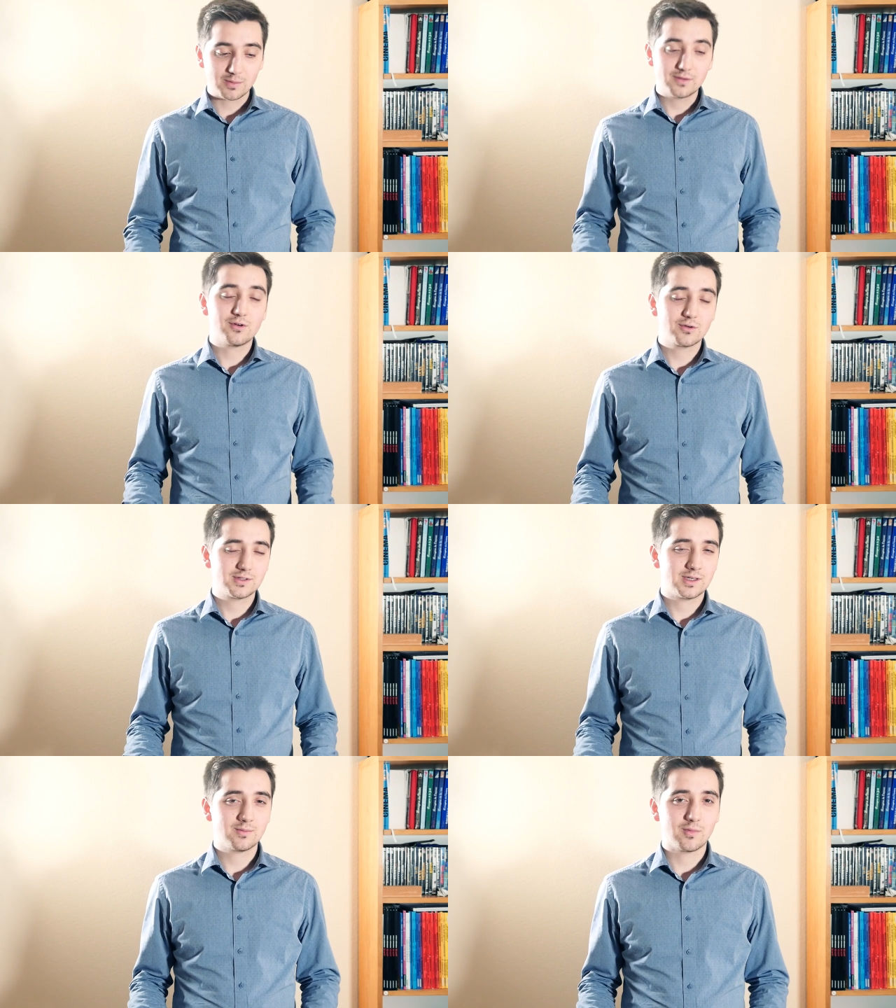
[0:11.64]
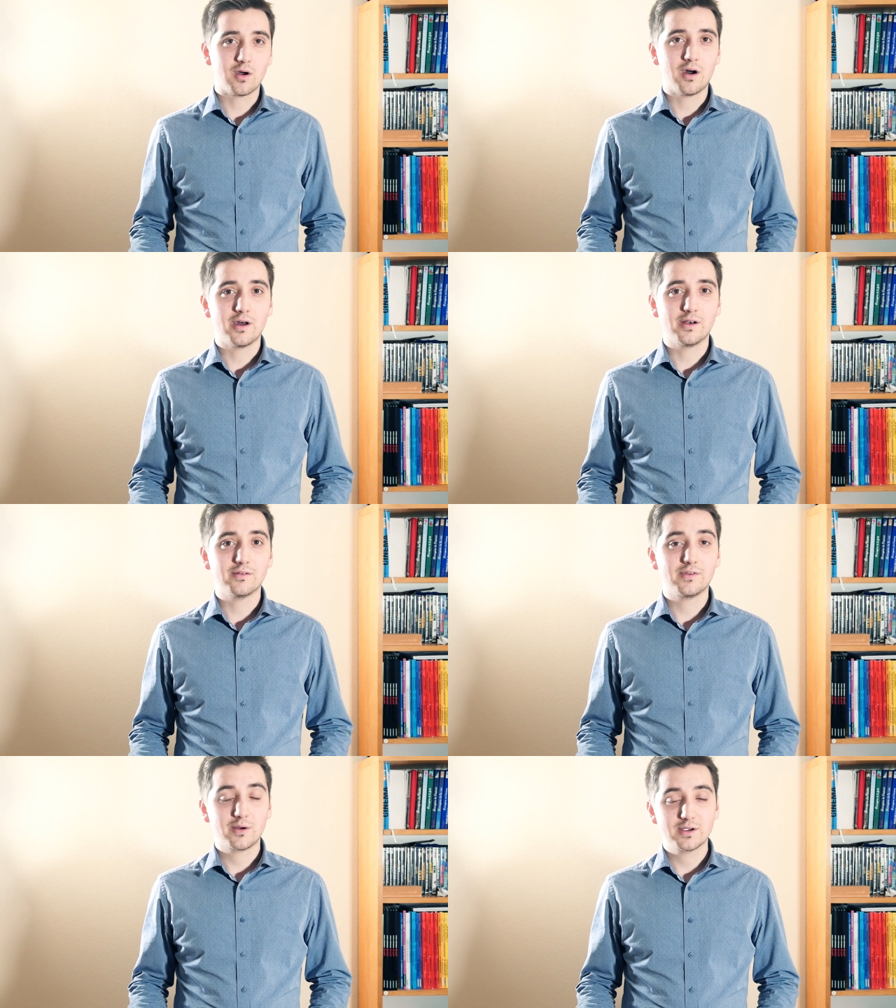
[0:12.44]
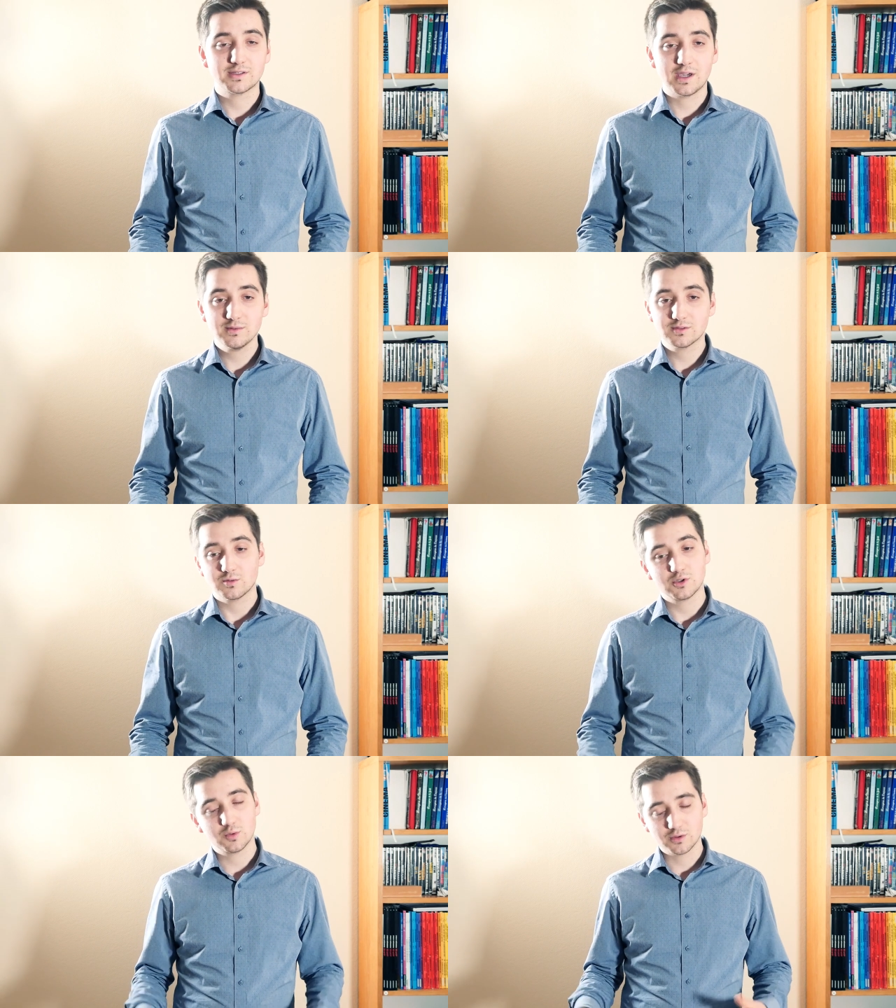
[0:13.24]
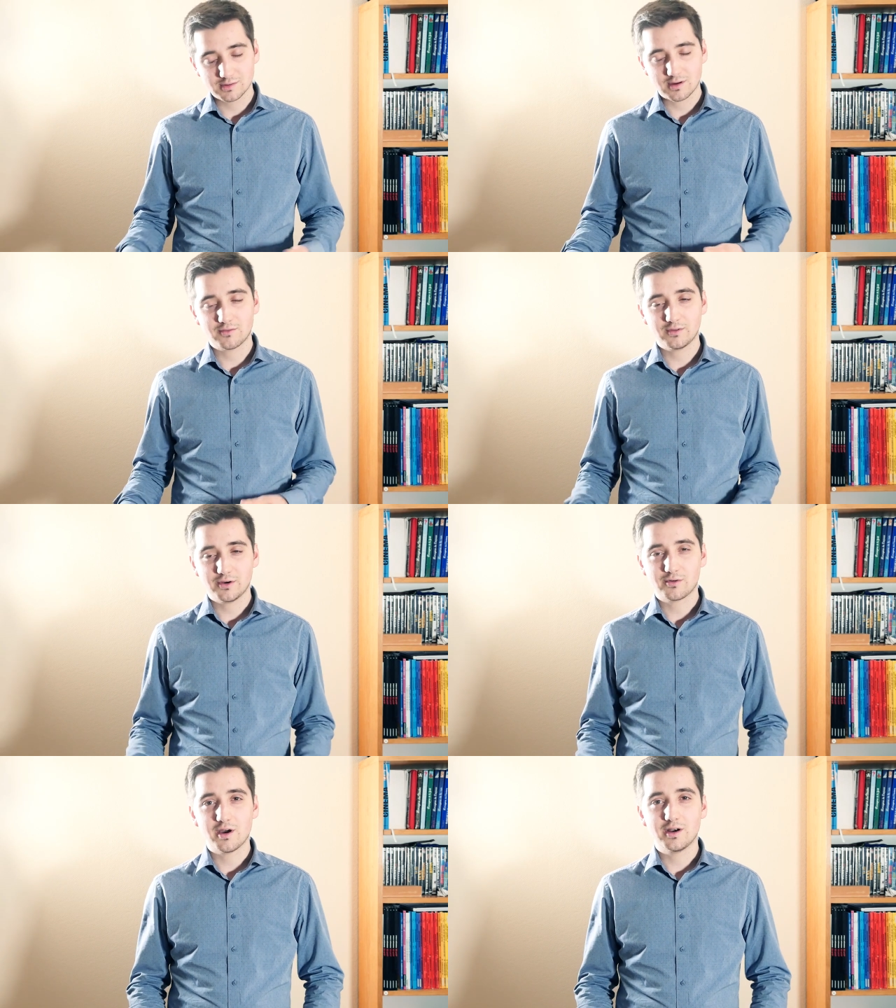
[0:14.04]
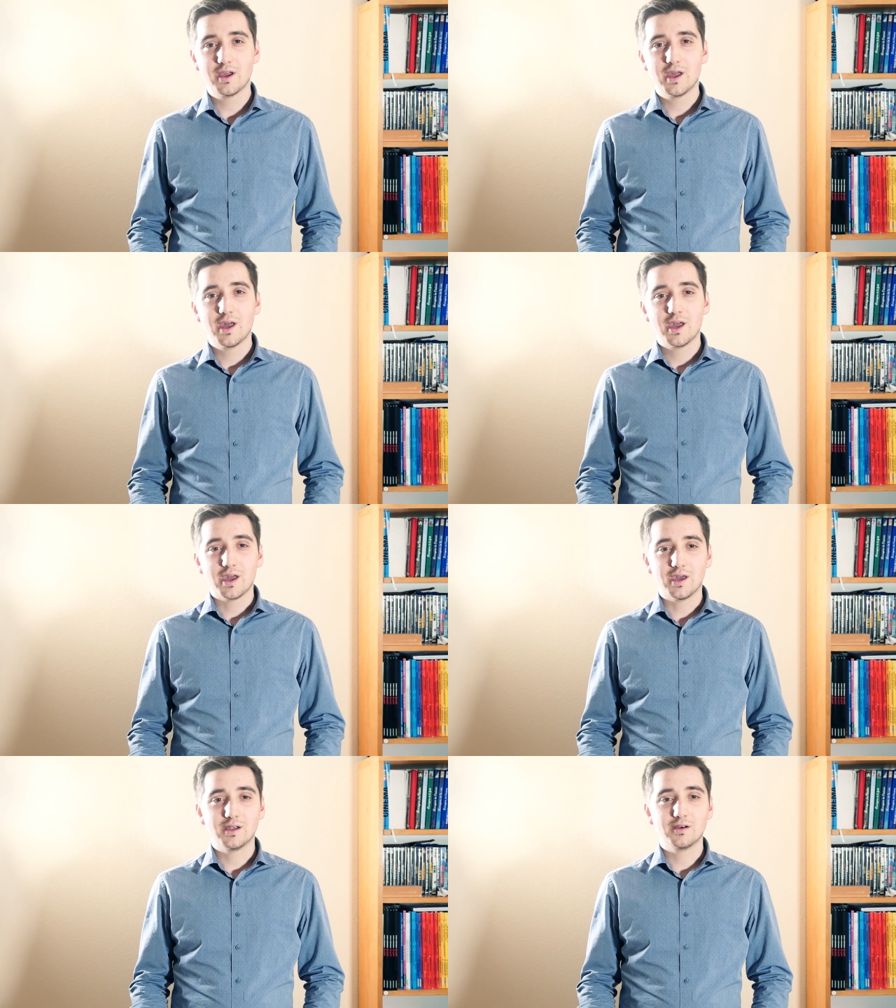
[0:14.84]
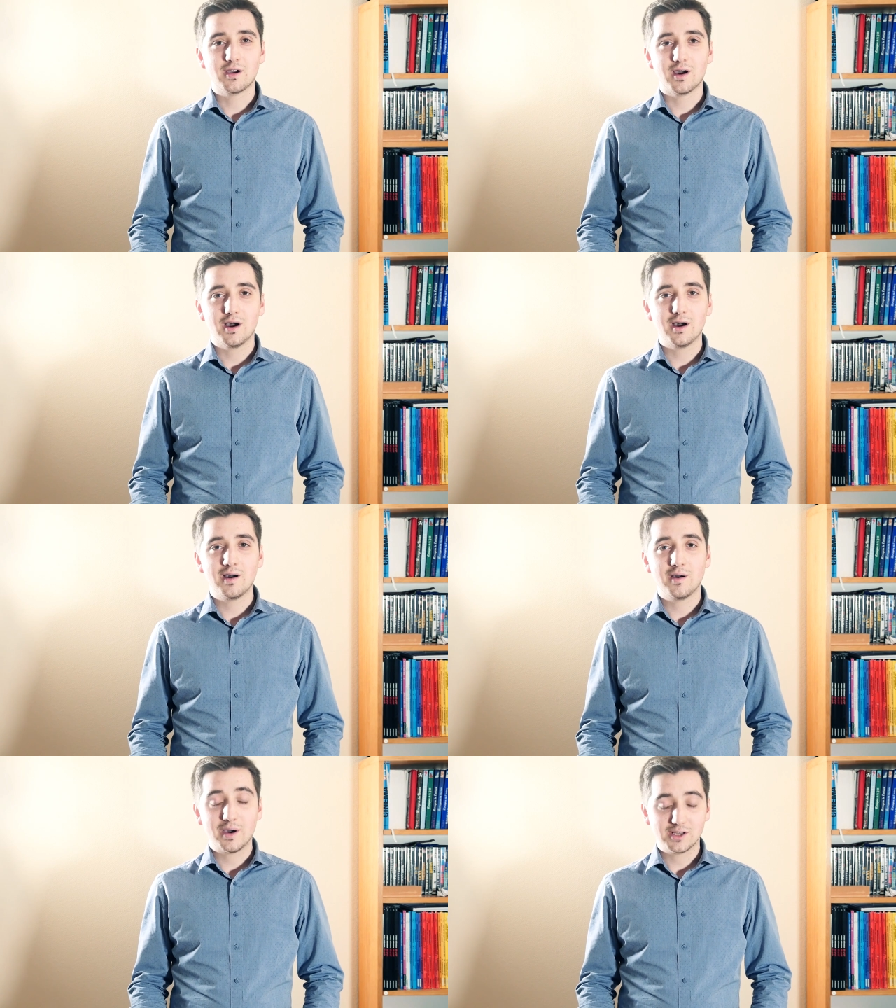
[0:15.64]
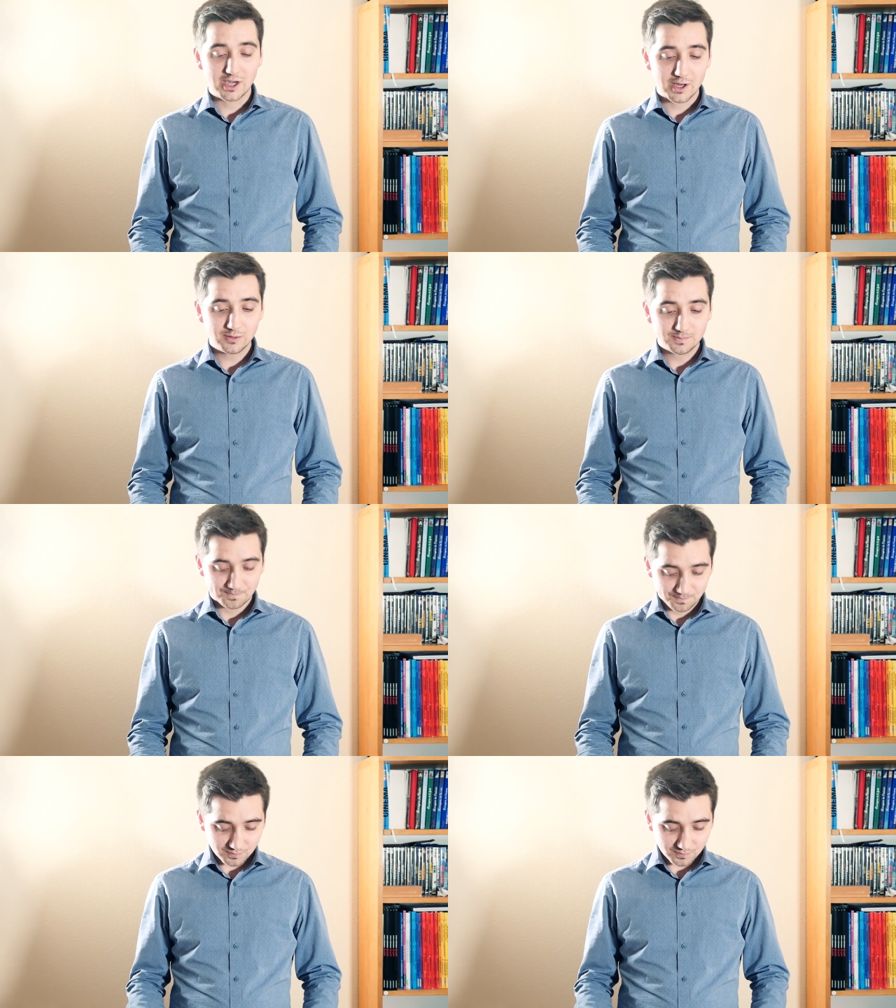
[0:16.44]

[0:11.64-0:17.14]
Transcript: I'll be focusing on various games, which we'll discover later on in my channel.